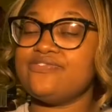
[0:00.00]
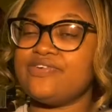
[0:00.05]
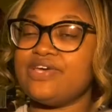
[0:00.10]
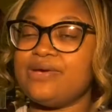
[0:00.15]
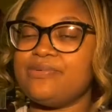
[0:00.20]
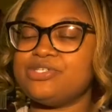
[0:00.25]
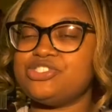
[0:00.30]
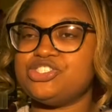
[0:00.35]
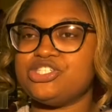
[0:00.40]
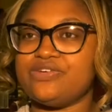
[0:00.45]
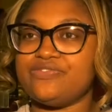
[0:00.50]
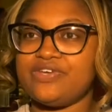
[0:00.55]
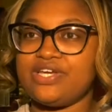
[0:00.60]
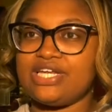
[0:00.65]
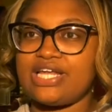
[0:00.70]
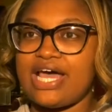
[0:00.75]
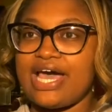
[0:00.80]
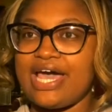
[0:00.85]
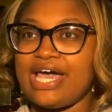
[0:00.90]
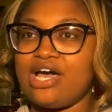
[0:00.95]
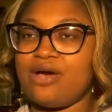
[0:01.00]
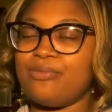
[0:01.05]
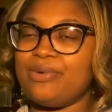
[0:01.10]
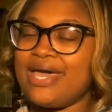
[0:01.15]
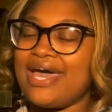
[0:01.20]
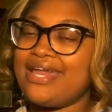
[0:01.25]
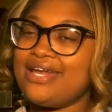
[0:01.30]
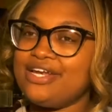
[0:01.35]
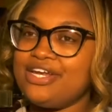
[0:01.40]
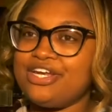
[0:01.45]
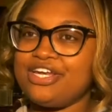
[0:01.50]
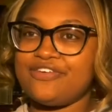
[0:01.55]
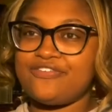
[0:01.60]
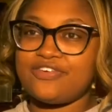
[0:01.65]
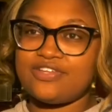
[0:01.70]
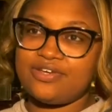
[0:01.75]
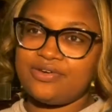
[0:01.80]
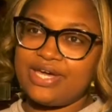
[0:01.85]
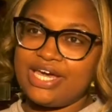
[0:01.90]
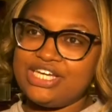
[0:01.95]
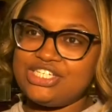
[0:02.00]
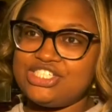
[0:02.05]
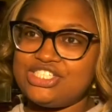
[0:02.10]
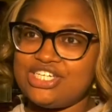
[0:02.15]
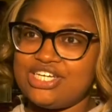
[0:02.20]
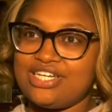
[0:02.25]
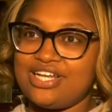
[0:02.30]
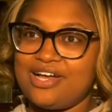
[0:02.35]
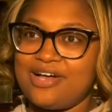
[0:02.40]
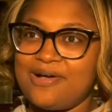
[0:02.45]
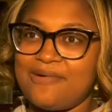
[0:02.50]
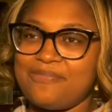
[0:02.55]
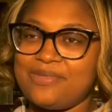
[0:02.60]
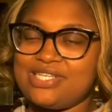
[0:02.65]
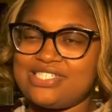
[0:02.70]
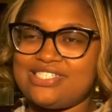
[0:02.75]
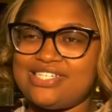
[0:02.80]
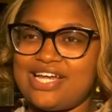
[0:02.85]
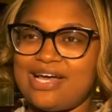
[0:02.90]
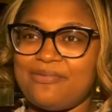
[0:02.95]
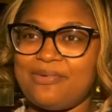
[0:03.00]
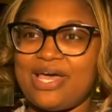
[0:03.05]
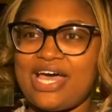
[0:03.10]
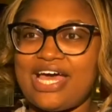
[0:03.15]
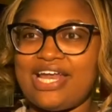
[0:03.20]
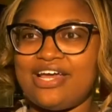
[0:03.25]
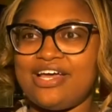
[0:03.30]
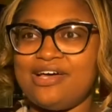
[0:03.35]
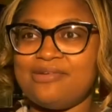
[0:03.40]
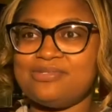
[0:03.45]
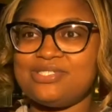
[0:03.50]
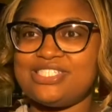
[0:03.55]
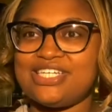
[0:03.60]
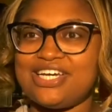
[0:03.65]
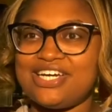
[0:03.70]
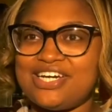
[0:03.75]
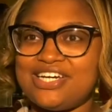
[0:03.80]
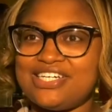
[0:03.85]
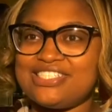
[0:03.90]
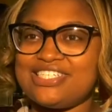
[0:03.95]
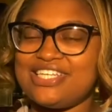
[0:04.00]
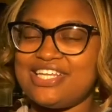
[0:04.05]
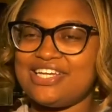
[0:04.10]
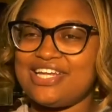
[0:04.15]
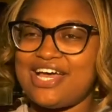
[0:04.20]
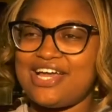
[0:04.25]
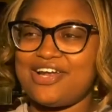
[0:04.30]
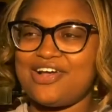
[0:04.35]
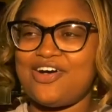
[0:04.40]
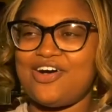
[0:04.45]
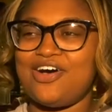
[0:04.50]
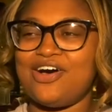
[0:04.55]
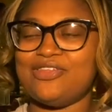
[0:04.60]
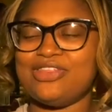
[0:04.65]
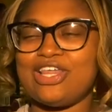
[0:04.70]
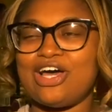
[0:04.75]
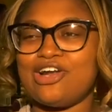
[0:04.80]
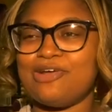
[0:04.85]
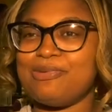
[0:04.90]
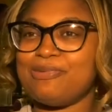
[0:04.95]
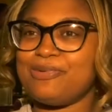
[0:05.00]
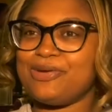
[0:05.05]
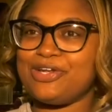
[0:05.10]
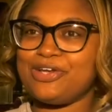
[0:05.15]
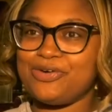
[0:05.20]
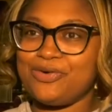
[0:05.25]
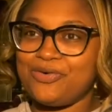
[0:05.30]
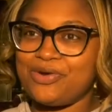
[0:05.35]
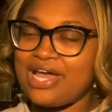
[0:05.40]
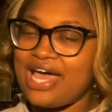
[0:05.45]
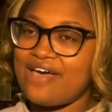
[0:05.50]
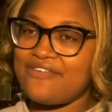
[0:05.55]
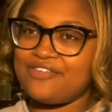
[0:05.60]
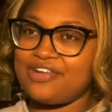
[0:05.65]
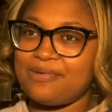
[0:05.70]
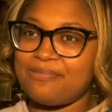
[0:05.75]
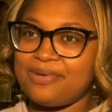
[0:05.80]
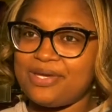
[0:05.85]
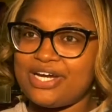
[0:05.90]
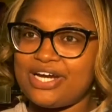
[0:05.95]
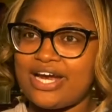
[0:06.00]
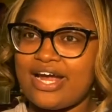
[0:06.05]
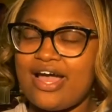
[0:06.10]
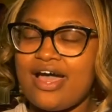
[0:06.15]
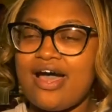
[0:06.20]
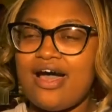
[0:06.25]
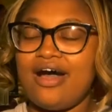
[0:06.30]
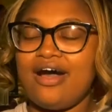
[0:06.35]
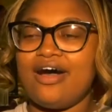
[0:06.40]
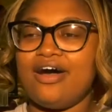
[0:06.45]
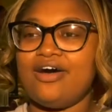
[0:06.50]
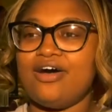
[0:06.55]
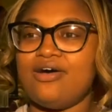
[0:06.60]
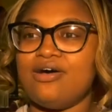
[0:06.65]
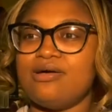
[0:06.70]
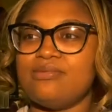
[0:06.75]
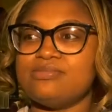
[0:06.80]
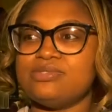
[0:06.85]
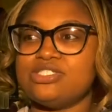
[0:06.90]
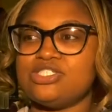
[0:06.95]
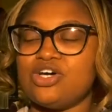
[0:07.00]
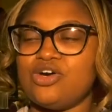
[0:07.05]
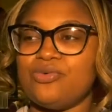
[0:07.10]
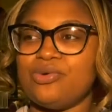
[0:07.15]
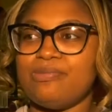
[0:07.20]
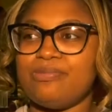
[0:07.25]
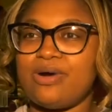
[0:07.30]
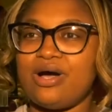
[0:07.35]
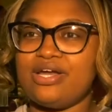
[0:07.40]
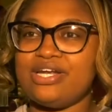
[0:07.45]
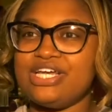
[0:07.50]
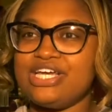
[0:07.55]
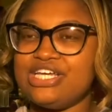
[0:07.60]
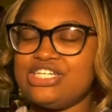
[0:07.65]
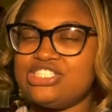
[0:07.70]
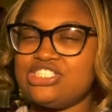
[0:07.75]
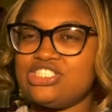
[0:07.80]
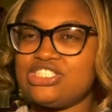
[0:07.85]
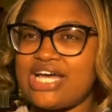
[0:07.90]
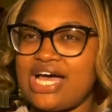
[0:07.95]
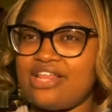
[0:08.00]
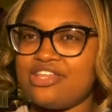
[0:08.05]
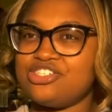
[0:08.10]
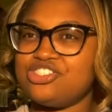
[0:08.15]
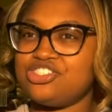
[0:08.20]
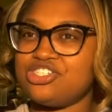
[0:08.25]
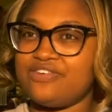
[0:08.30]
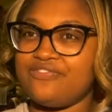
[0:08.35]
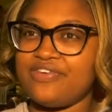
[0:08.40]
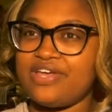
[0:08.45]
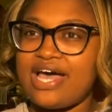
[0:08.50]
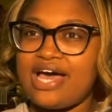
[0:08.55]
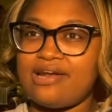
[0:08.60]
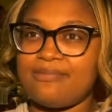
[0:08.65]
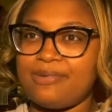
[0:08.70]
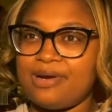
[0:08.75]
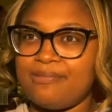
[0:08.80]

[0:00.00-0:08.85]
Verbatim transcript: event was trivia night. and we had it in a different location um, this time. We had it upstairs in the dining hall. Thought it would be pretty cool to have it up here. Um, so we brought in challenge trivia out of